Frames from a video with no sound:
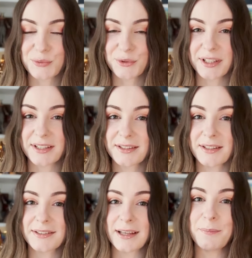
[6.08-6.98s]

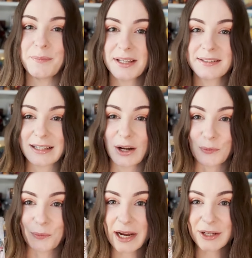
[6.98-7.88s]
released this amazing
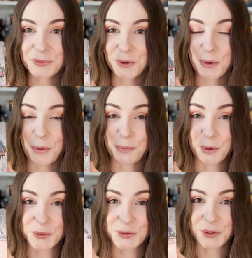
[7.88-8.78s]
retro
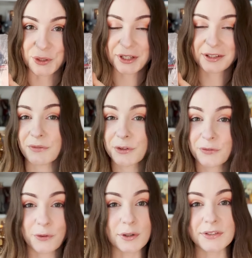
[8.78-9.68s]
booster. For
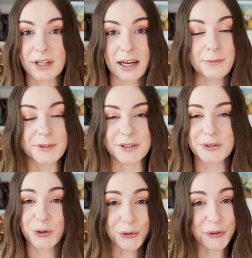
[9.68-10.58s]
the first time
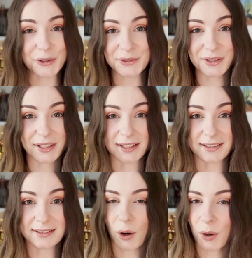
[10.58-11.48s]
since two thousand
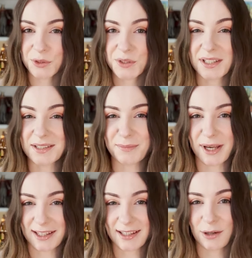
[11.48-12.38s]
eight, Honest is
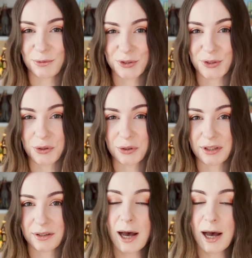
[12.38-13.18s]
making a return.